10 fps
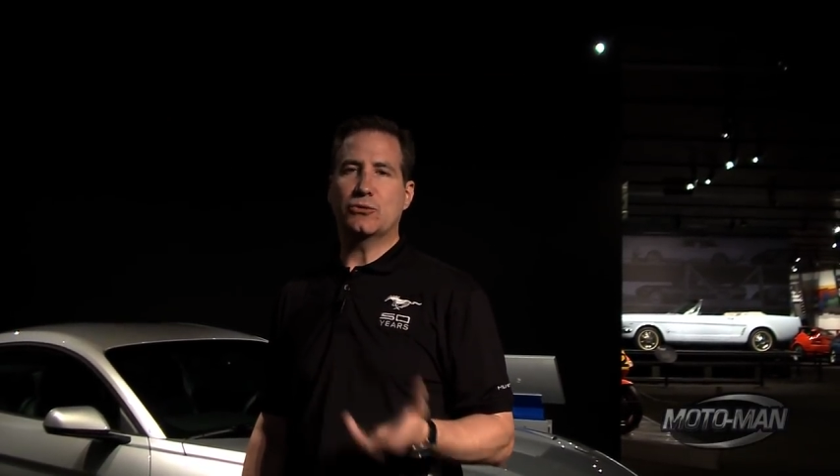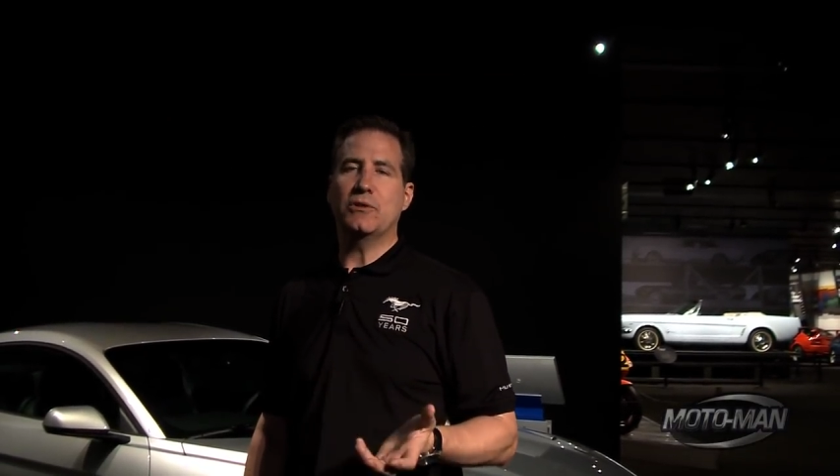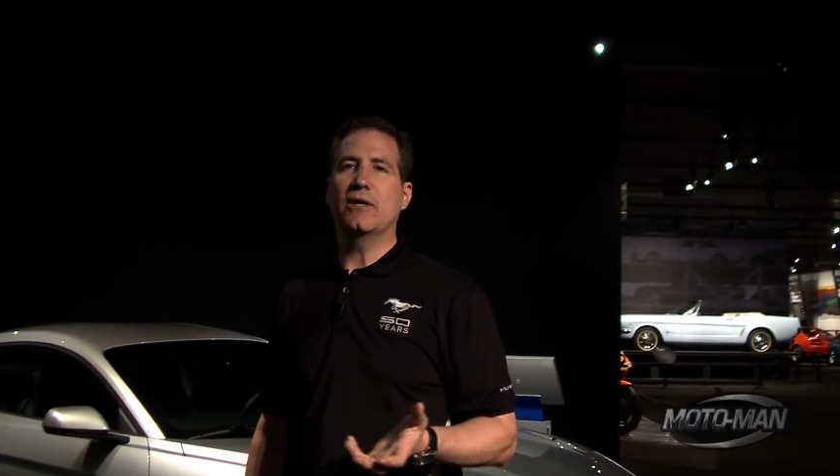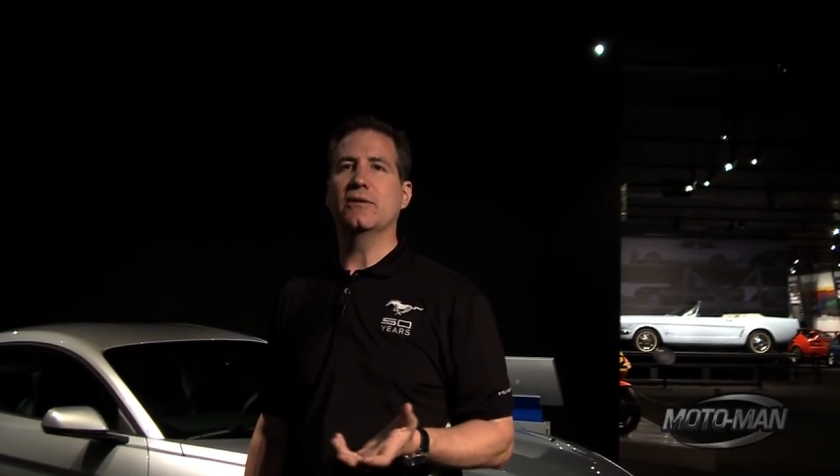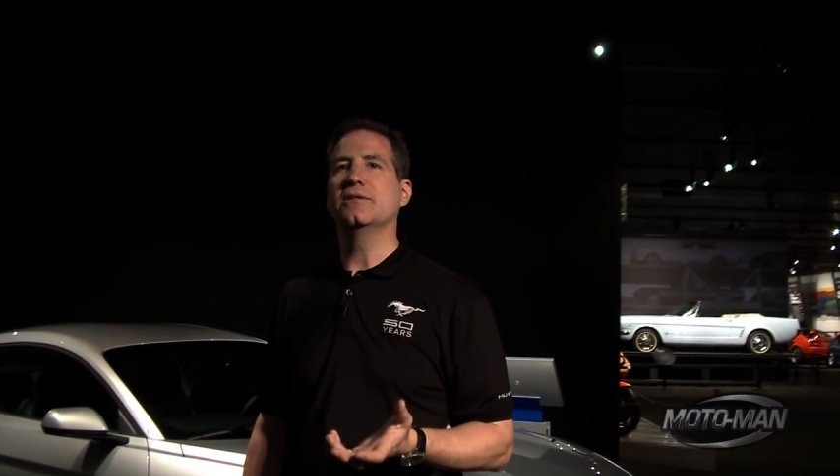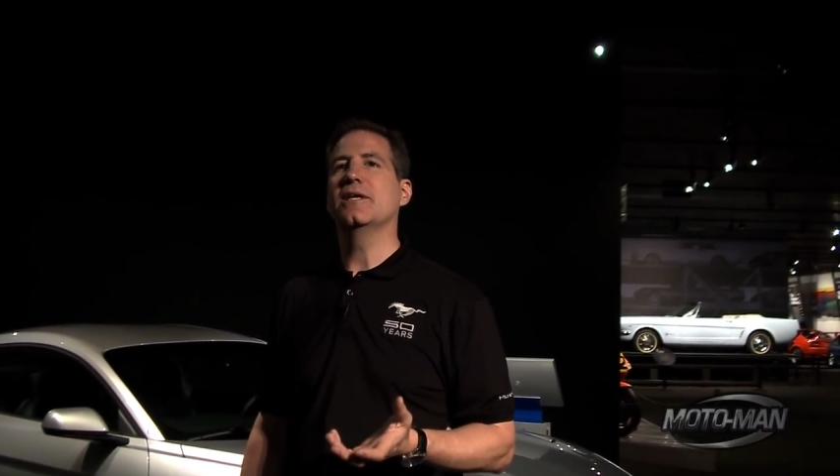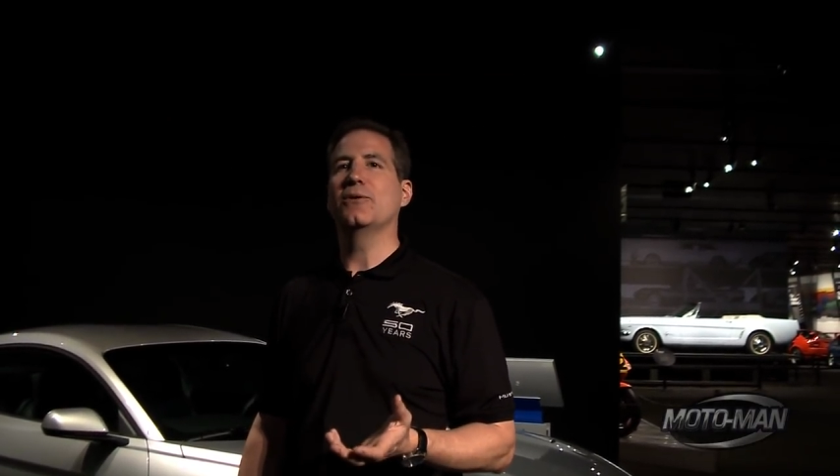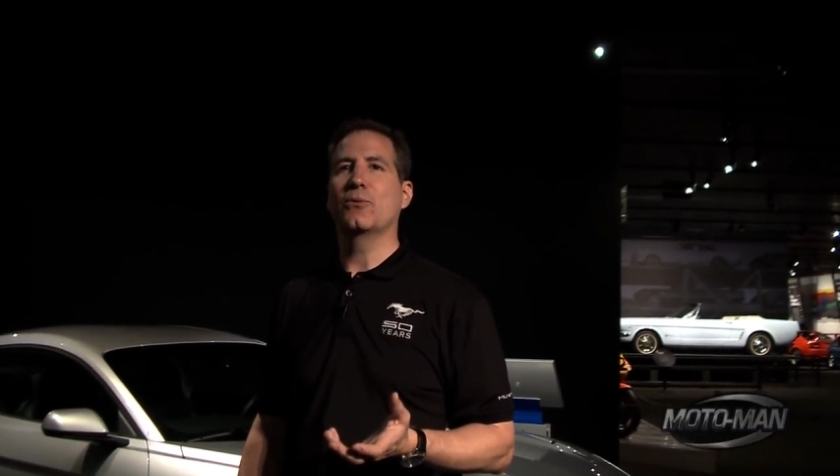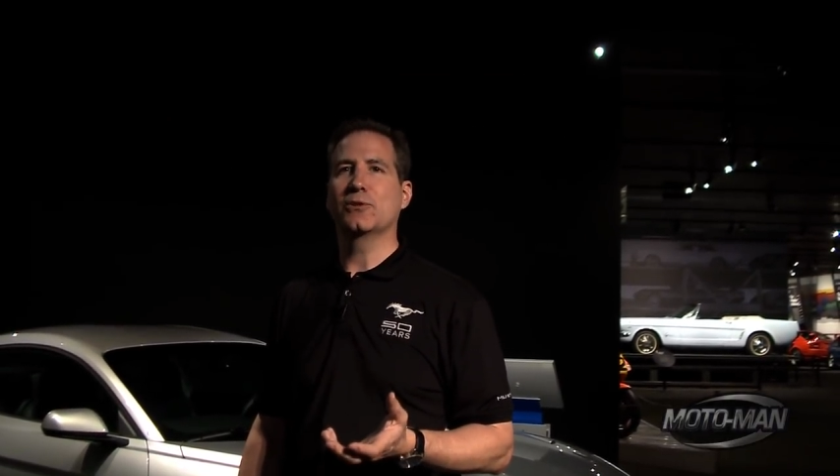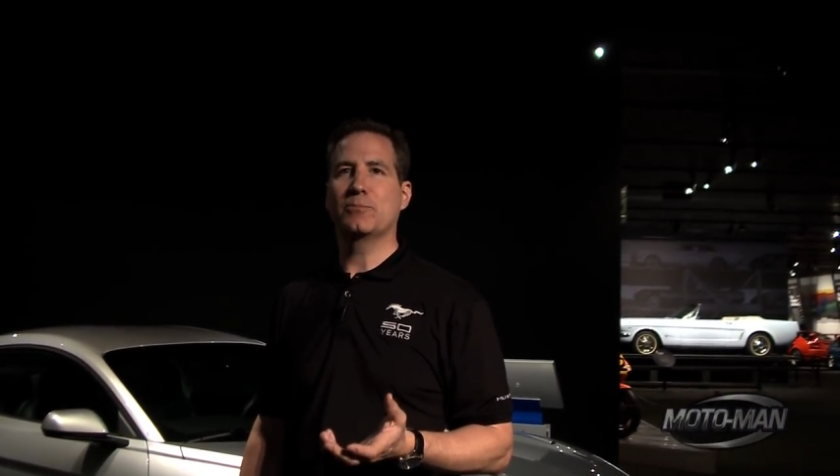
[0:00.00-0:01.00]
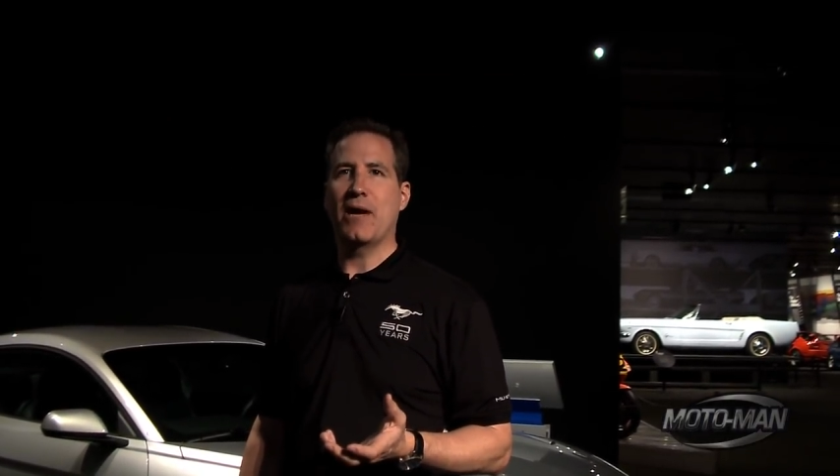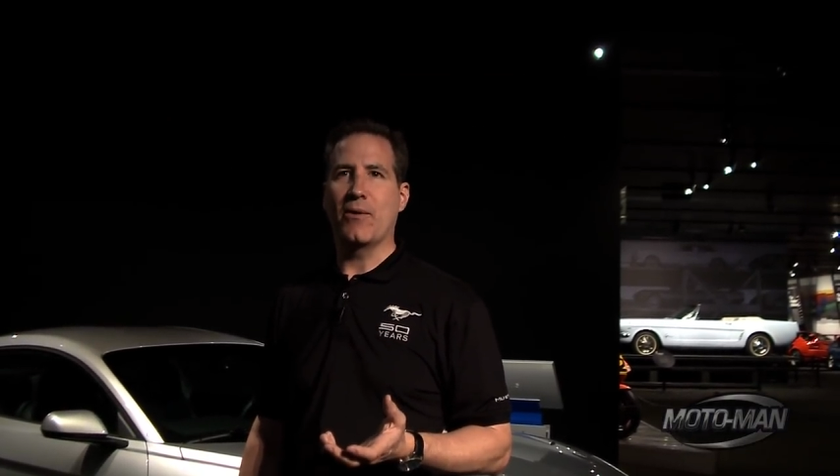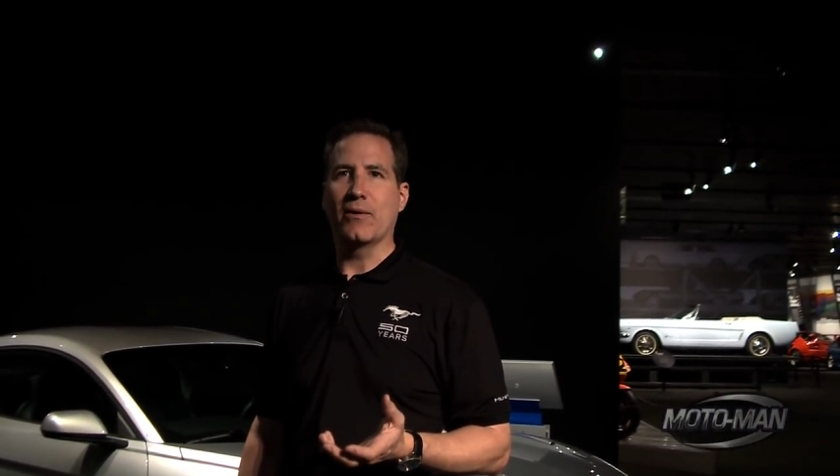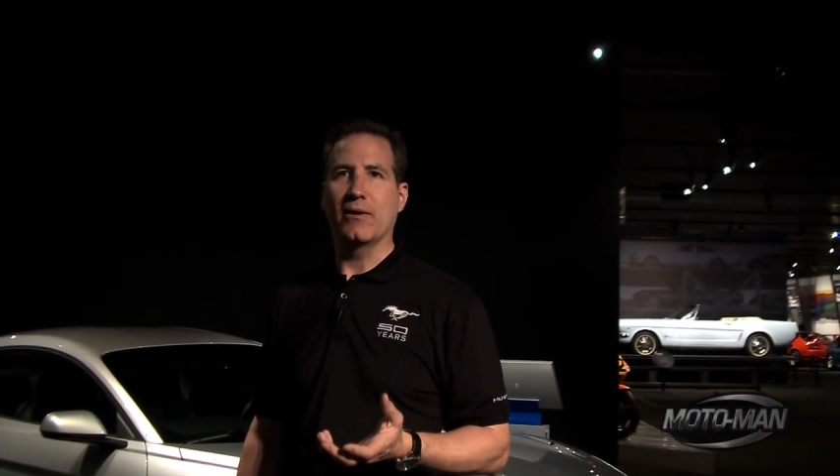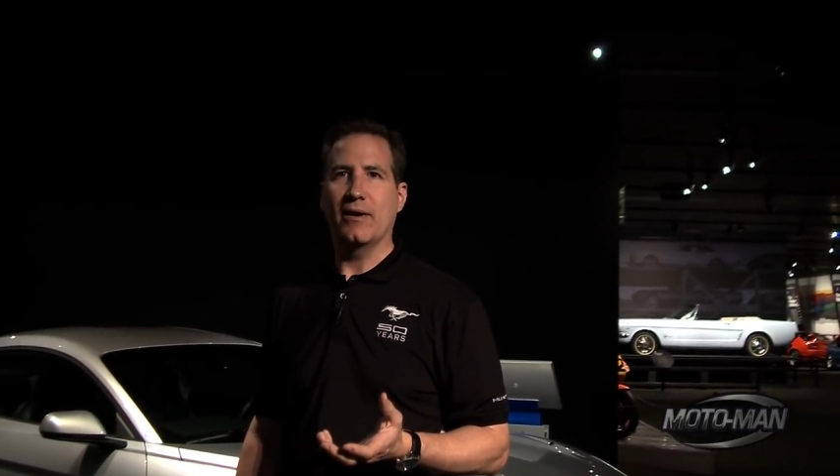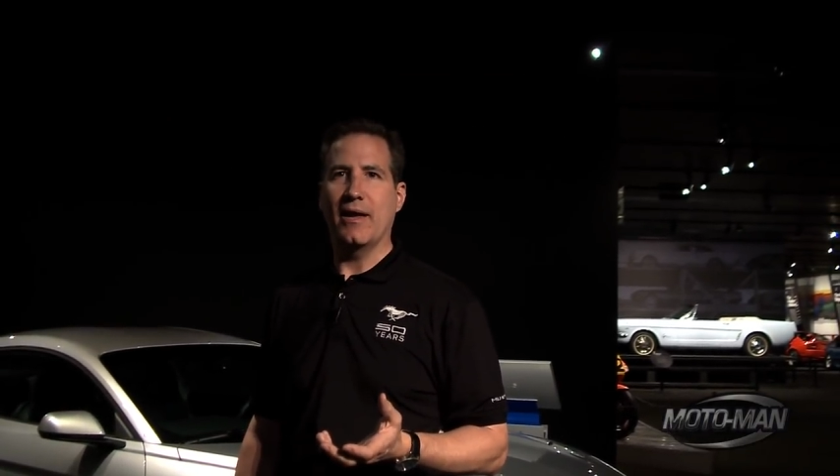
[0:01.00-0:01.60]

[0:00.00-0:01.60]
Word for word: 310 horsepower.